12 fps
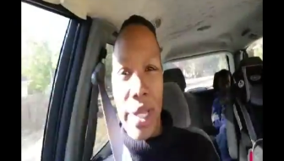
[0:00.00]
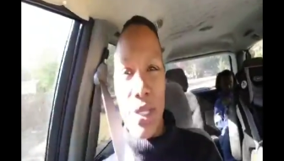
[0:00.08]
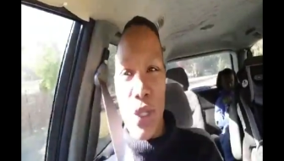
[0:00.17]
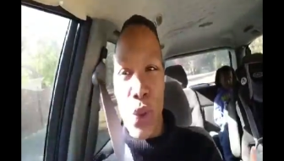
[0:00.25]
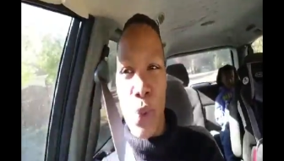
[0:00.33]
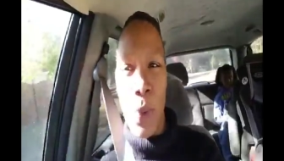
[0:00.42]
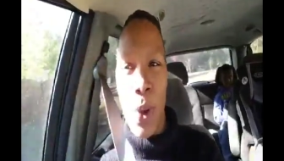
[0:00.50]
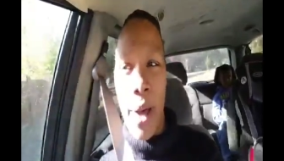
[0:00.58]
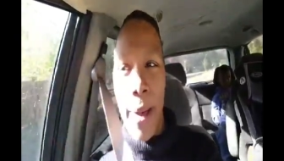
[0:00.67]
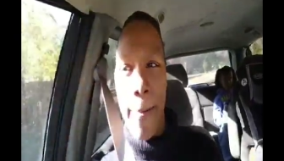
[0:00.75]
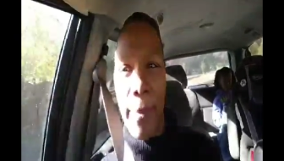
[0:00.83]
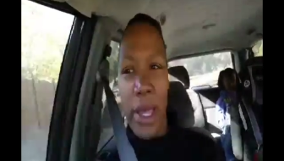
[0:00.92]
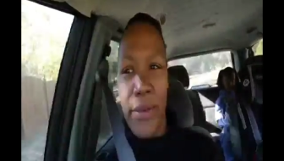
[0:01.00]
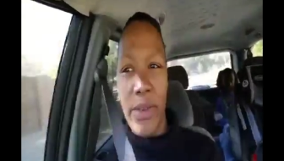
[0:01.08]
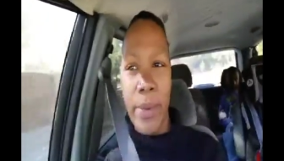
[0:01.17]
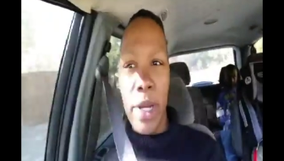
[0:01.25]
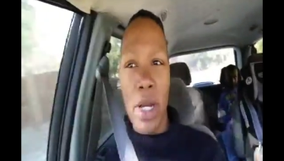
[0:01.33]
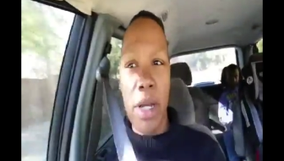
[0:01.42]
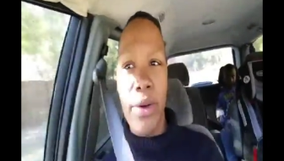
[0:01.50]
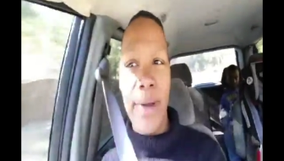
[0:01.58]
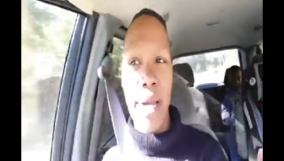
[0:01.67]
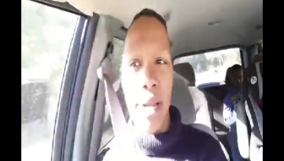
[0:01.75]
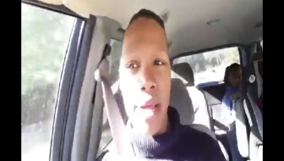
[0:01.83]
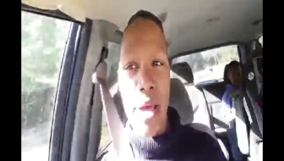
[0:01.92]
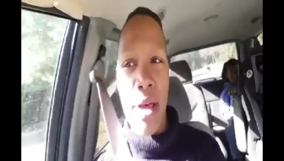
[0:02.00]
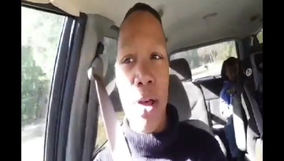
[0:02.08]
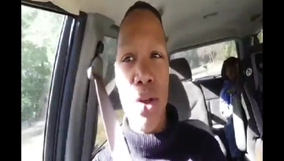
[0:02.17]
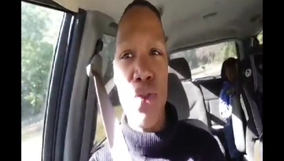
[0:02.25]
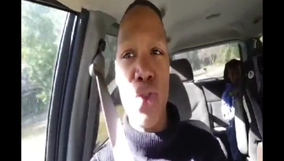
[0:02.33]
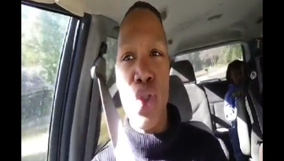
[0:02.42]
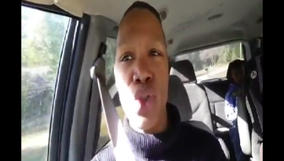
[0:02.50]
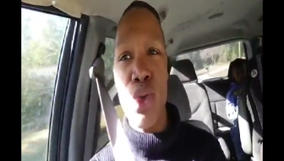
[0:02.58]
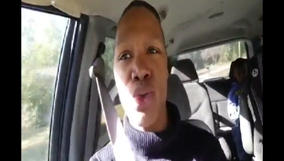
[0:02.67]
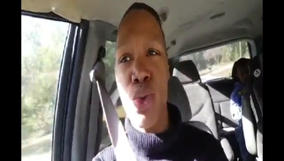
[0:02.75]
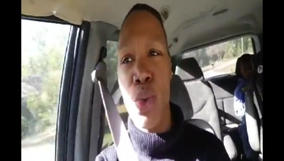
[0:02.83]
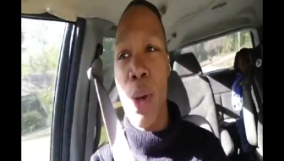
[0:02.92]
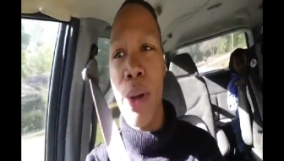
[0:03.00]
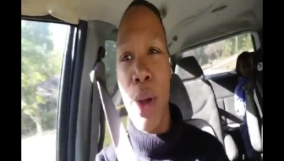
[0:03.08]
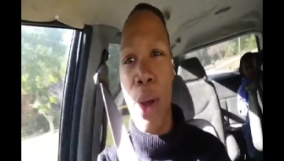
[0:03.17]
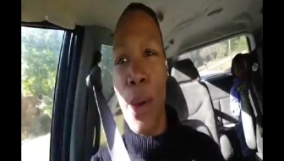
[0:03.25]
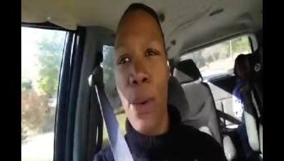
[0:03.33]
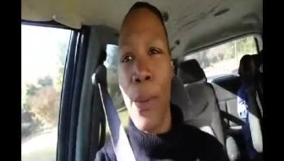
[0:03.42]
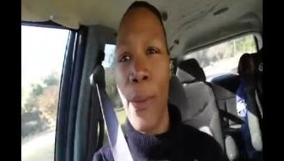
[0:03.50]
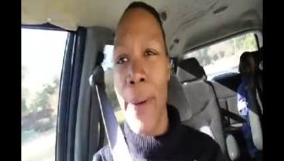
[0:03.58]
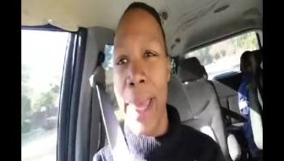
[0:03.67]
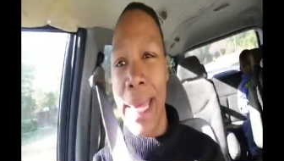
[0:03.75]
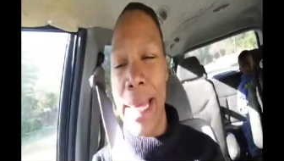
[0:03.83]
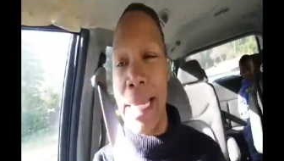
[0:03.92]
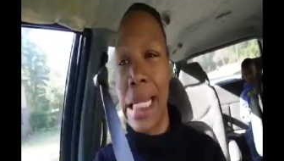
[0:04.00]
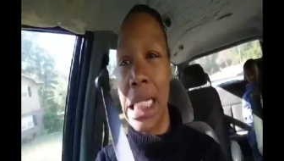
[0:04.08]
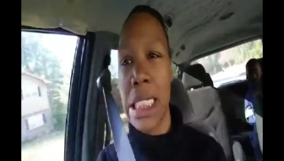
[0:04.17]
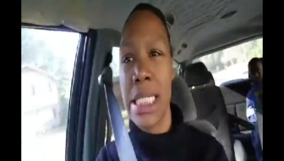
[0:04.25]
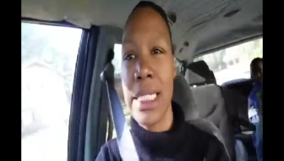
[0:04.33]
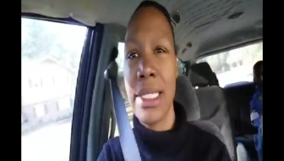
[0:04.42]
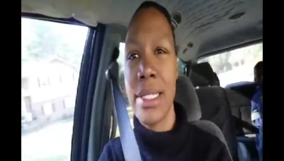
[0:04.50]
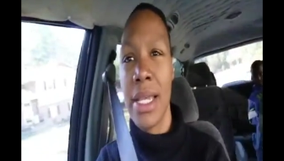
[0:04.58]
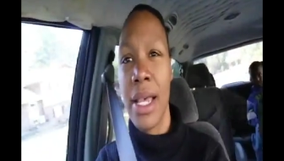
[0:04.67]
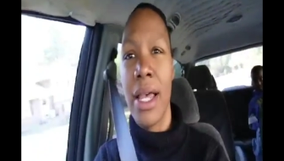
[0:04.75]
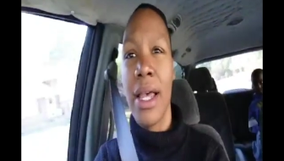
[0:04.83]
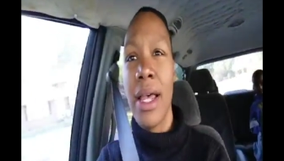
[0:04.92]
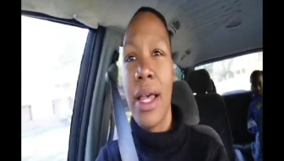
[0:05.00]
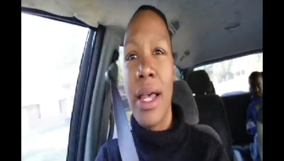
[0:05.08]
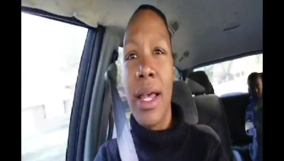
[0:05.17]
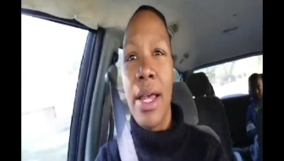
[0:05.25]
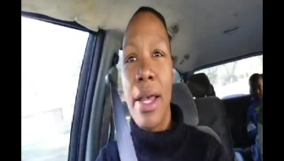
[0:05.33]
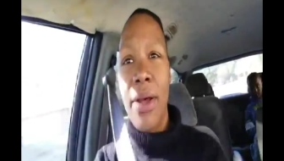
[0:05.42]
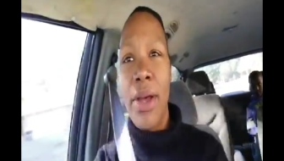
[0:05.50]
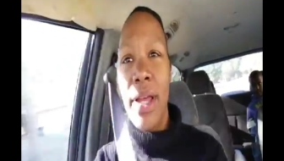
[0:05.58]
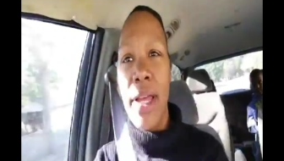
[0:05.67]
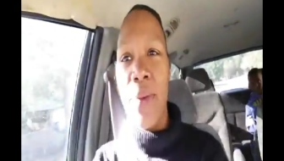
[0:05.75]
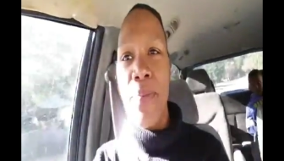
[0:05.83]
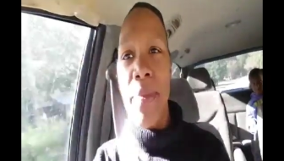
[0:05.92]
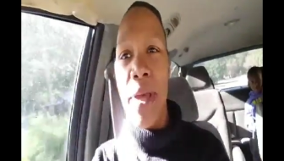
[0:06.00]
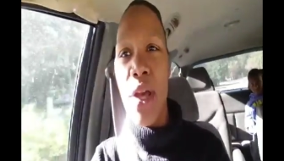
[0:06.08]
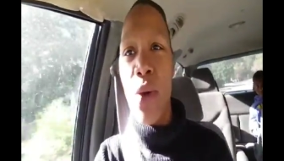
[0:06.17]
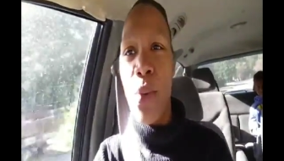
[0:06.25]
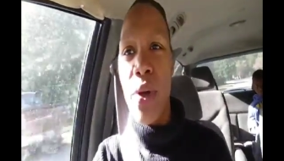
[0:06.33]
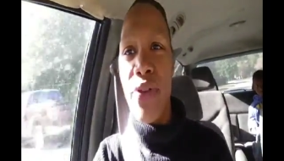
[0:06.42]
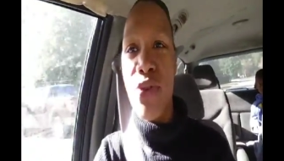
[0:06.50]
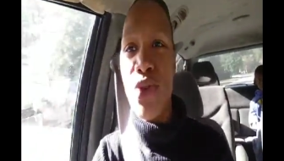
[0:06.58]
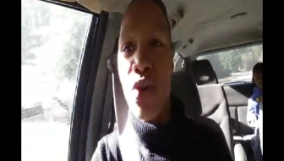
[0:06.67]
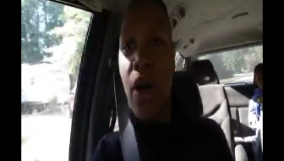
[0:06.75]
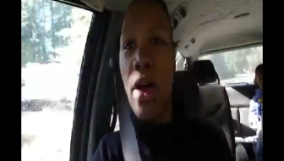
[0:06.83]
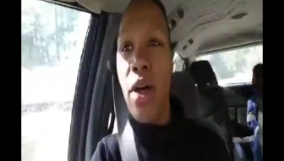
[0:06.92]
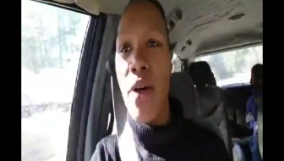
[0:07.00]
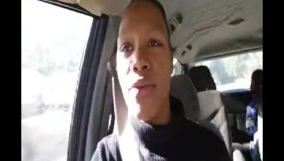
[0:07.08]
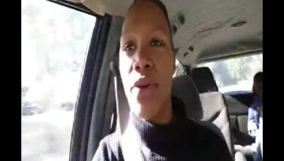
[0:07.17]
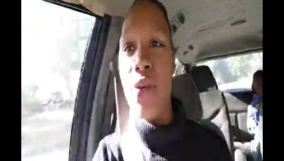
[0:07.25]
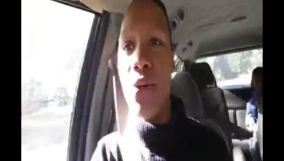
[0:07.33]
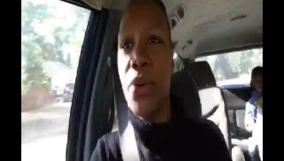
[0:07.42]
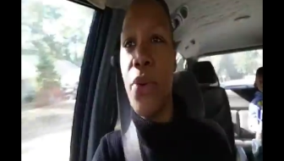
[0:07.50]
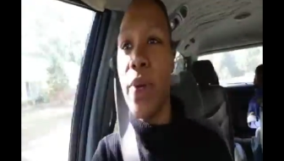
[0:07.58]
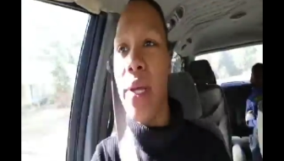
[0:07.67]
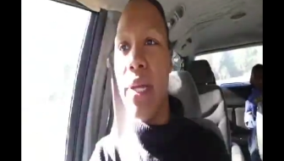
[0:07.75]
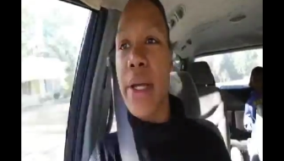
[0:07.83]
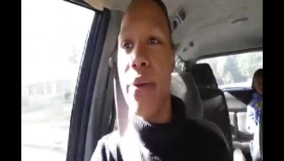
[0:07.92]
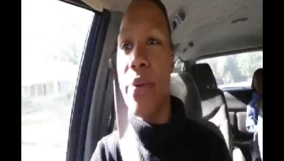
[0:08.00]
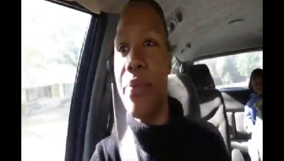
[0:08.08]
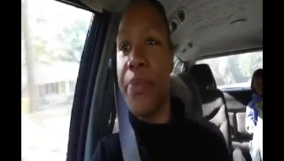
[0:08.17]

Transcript: way to uh, Bank of America right now to go and make a withdrawal real quick.